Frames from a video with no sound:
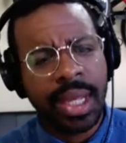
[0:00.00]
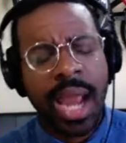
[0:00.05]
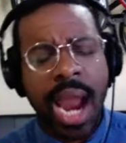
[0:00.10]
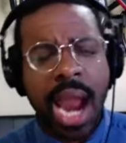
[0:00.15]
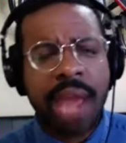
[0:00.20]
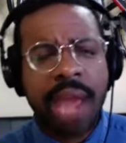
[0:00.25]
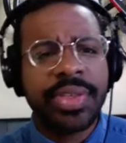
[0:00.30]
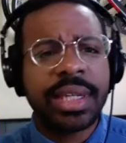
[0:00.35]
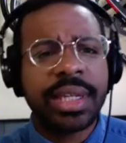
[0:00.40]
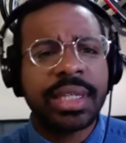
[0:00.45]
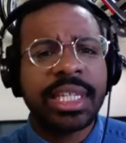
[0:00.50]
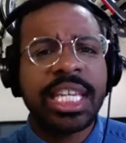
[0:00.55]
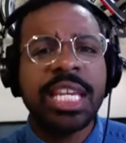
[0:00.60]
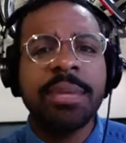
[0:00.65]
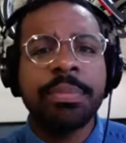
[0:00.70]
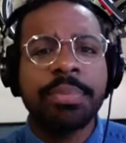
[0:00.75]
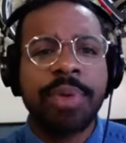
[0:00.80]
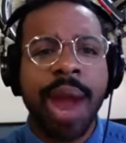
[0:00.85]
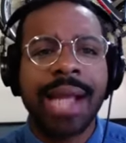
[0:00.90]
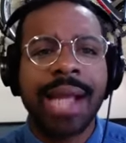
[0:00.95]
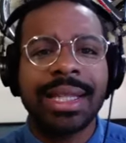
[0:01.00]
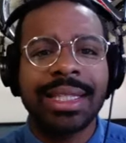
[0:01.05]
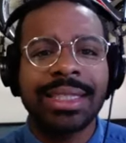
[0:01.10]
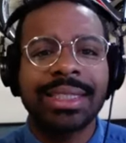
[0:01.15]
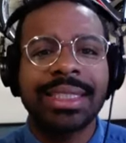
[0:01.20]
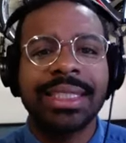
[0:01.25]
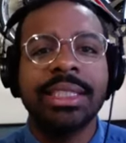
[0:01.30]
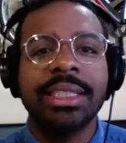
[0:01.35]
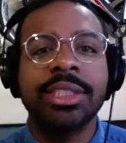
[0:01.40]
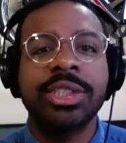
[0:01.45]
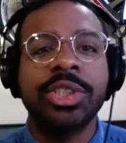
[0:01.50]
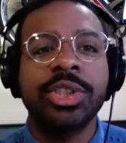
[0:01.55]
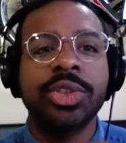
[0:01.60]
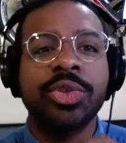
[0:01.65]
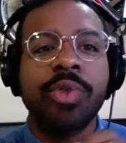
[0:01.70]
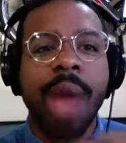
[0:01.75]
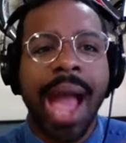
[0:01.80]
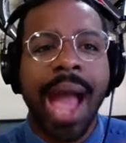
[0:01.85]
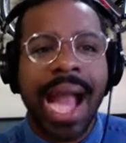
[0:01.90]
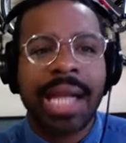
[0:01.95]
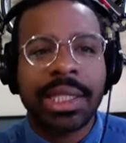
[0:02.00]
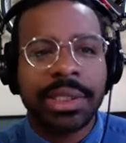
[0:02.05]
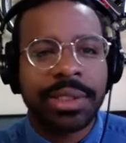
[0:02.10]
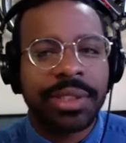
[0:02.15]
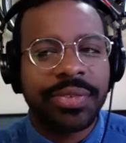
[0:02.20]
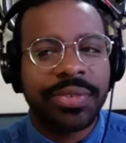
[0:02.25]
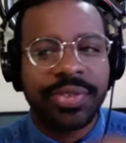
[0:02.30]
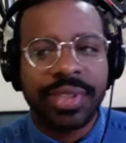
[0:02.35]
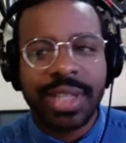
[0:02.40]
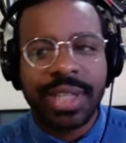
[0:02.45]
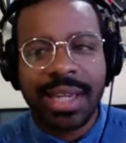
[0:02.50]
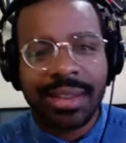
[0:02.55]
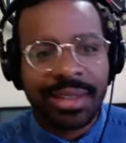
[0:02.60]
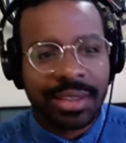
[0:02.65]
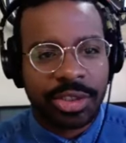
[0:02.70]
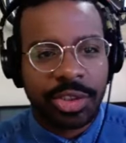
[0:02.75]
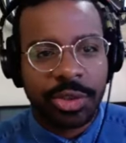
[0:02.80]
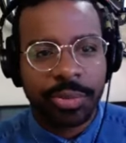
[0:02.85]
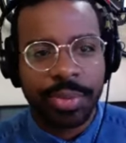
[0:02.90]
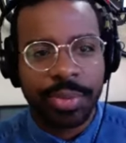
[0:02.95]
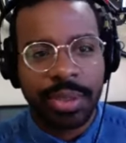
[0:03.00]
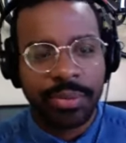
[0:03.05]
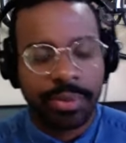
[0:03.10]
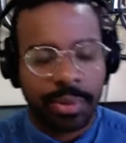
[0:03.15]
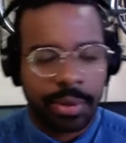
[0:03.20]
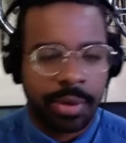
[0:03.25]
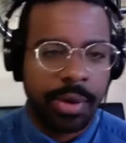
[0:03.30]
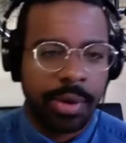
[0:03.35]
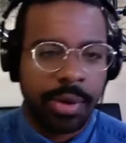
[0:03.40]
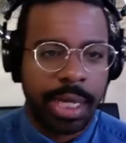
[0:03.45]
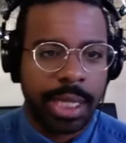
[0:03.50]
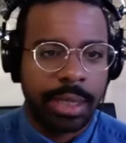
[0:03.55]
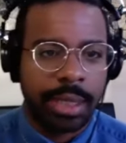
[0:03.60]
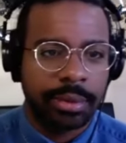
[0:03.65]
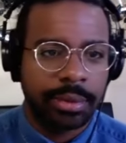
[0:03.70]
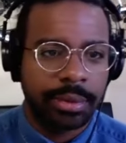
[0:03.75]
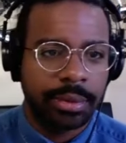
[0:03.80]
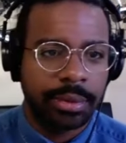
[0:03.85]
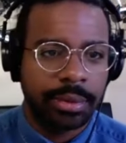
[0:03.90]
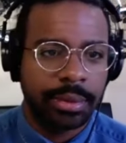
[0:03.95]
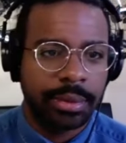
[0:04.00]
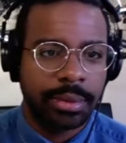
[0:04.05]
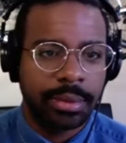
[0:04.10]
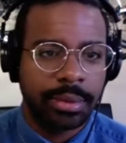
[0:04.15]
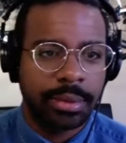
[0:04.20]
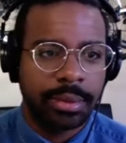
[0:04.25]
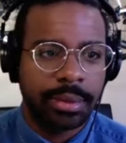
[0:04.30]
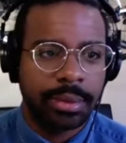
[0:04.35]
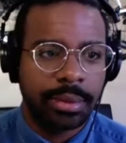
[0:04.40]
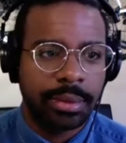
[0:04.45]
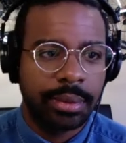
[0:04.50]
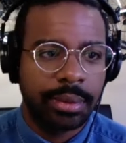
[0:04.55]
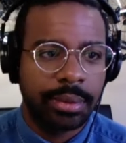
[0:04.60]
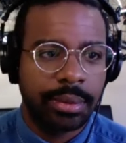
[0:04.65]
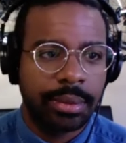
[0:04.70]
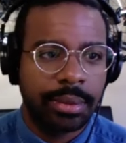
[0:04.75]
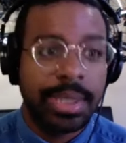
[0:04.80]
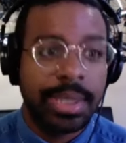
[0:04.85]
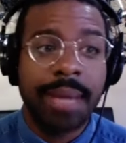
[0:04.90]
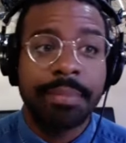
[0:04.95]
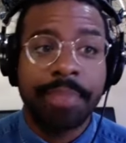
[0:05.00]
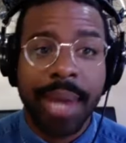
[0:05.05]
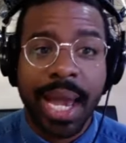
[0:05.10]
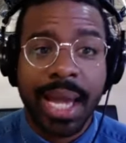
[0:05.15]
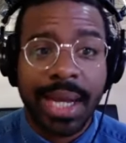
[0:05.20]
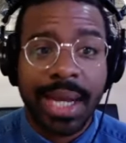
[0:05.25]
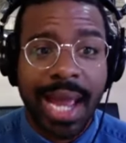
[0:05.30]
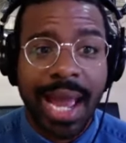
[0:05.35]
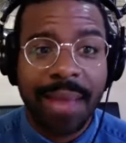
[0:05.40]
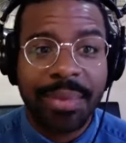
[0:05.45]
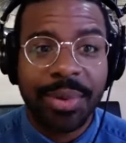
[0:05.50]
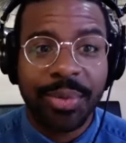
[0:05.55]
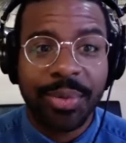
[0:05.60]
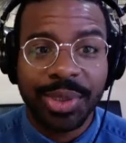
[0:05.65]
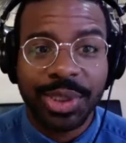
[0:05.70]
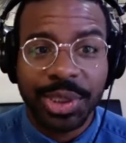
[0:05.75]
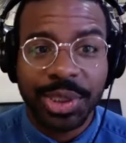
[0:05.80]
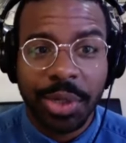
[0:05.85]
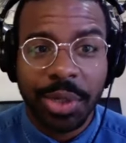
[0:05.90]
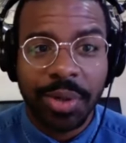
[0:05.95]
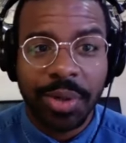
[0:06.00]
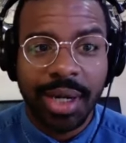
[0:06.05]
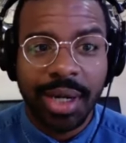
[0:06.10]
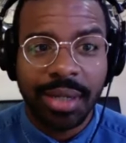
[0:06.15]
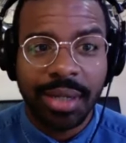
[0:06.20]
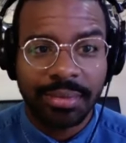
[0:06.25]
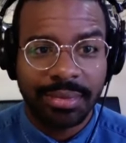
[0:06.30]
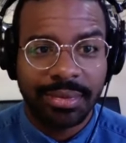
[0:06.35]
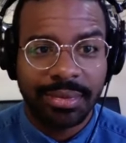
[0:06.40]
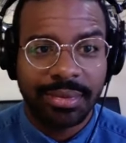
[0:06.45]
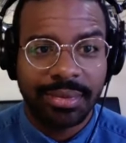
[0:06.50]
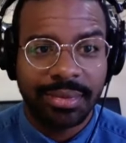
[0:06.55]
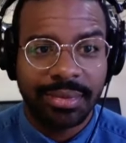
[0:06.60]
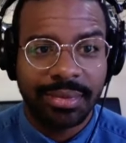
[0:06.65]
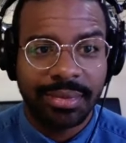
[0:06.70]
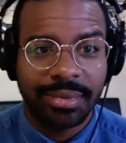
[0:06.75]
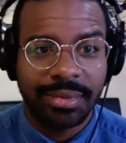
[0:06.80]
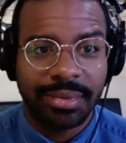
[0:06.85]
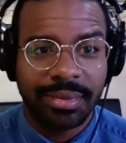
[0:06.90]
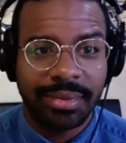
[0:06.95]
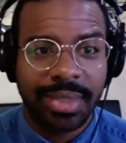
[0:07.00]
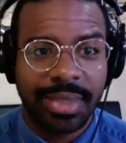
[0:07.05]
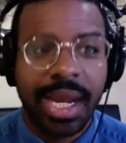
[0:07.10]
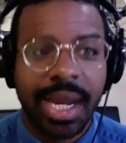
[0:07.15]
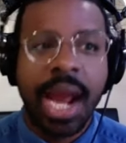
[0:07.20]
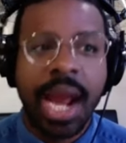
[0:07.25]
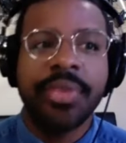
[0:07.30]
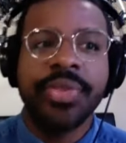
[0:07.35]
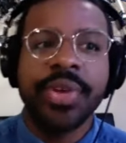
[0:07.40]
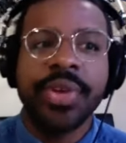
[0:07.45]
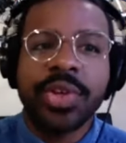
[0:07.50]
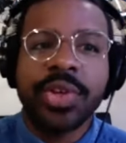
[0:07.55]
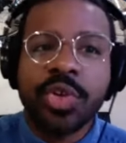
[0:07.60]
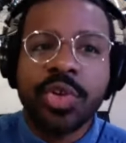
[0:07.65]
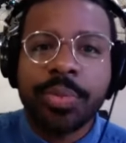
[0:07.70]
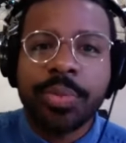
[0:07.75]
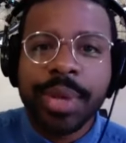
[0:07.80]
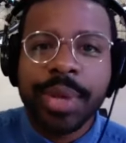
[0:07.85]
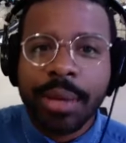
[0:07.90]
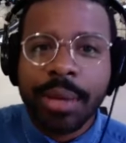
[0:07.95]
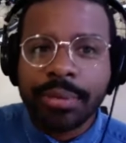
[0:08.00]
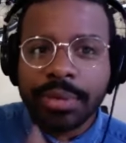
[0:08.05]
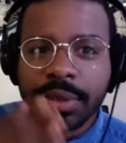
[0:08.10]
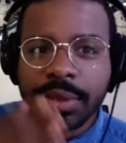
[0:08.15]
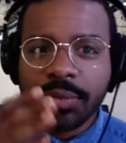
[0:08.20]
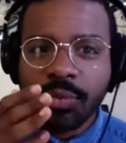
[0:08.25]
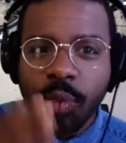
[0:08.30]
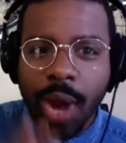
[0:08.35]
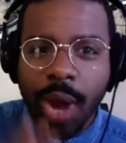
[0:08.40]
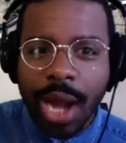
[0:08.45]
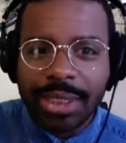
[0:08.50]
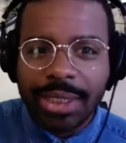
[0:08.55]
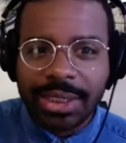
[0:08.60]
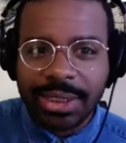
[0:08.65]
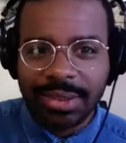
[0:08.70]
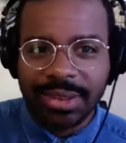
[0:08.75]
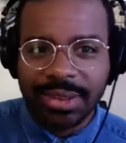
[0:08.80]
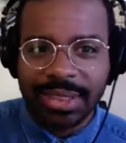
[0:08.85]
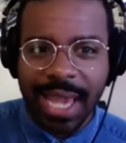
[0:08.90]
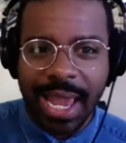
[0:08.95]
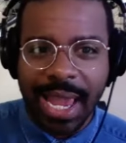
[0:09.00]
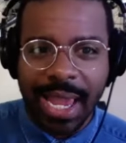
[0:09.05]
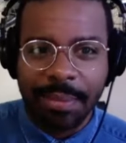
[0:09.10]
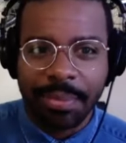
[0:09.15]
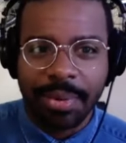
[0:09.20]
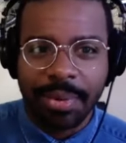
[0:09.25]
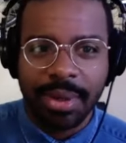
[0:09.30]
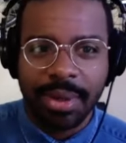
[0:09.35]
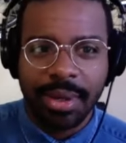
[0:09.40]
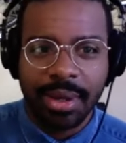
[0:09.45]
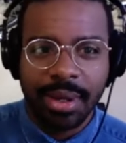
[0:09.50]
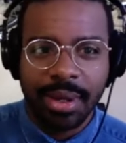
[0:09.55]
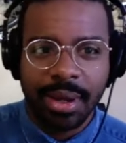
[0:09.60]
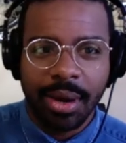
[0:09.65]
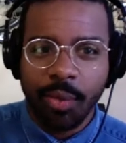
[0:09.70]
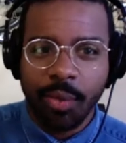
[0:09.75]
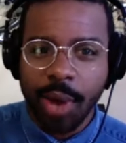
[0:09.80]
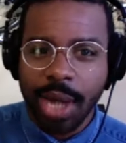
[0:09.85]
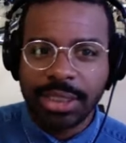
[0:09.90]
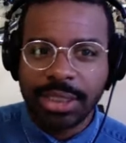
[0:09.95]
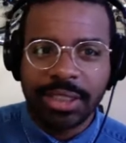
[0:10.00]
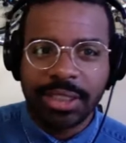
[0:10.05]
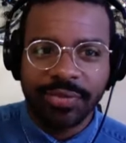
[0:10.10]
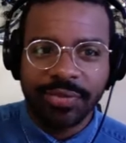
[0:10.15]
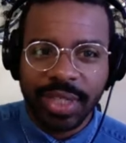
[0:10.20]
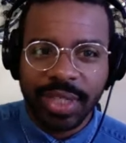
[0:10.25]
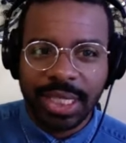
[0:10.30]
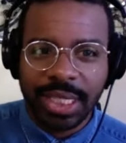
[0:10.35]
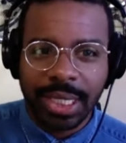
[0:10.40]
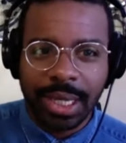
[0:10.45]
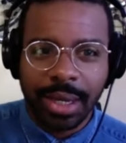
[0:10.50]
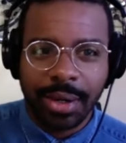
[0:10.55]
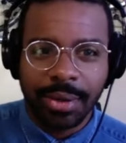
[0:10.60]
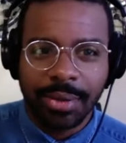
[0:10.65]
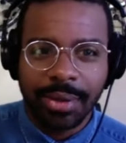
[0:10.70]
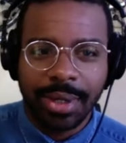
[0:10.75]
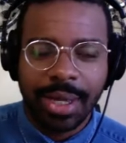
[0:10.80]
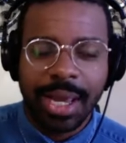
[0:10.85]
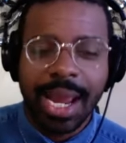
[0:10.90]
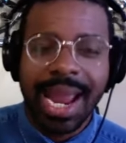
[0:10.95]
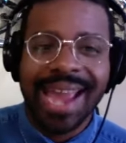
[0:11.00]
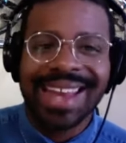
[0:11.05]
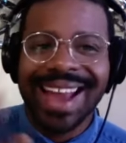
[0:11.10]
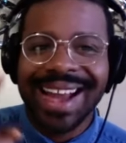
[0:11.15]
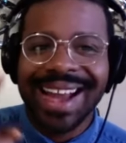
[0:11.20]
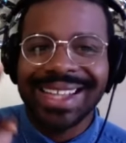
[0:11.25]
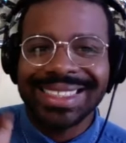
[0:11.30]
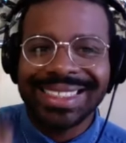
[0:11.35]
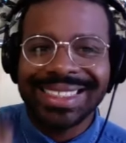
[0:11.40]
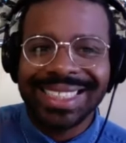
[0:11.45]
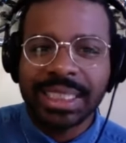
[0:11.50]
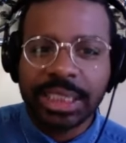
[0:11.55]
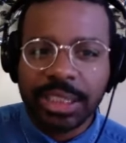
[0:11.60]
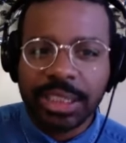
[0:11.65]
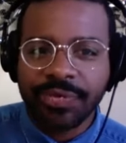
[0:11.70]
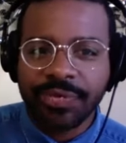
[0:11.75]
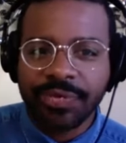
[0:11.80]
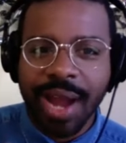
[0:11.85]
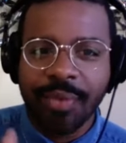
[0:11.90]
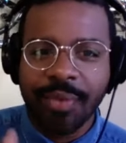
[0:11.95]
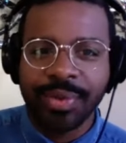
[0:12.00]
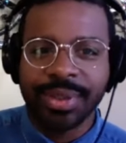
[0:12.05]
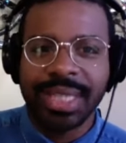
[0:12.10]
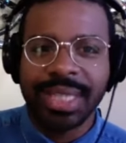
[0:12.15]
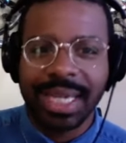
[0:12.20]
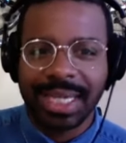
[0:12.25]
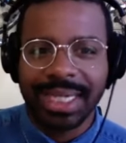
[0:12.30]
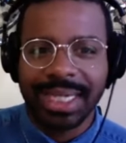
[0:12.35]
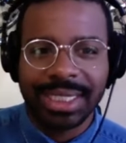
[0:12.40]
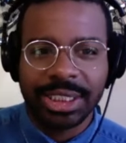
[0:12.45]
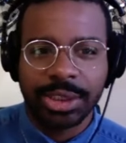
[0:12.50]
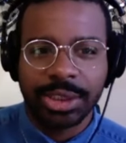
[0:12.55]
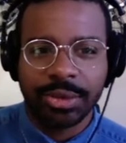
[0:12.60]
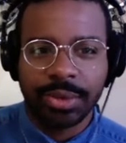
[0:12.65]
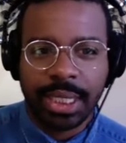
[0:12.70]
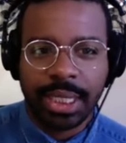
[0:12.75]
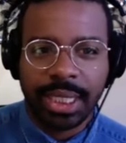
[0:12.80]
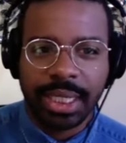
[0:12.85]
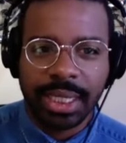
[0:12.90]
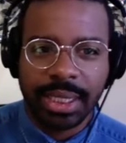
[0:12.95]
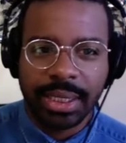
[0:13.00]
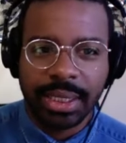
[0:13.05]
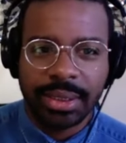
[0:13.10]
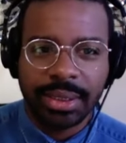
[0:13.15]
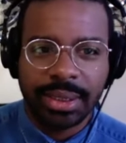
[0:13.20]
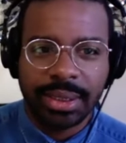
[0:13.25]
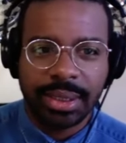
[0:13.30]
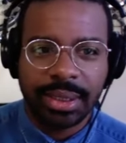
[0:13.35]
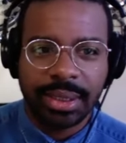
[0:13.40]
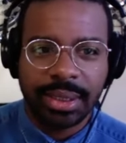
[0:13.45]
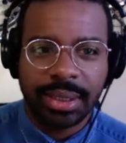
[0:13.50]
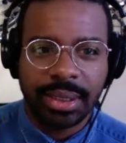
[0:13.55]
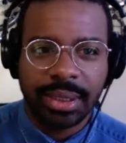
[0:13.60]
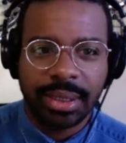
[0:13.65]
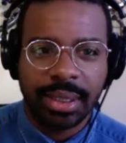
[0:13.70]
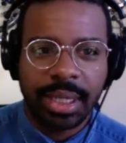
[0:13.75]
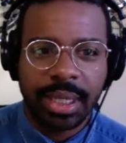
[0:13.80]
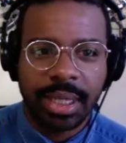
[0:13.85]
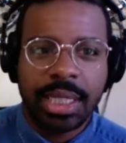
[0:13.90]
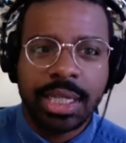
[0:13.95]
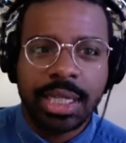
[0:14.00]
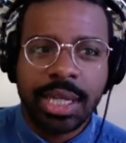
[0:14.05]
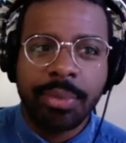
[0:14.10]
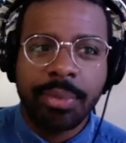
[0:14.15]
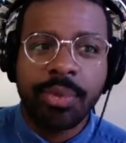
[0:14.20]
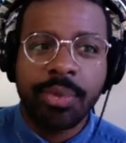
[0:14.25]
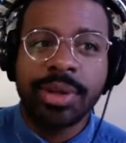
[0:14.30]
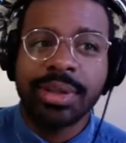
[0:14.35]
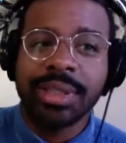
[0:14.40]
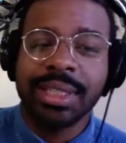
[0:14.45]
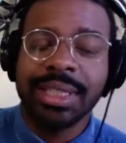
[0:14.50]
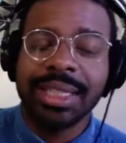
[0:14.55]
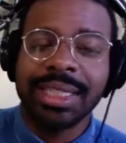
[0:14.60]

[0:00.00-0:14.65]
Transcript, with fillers: and then keep practicing until you actually forget that you're being recorded. That bad habit will show up and then you'll be able to watch the tape or watch the video and identify what that issue is. The number one thing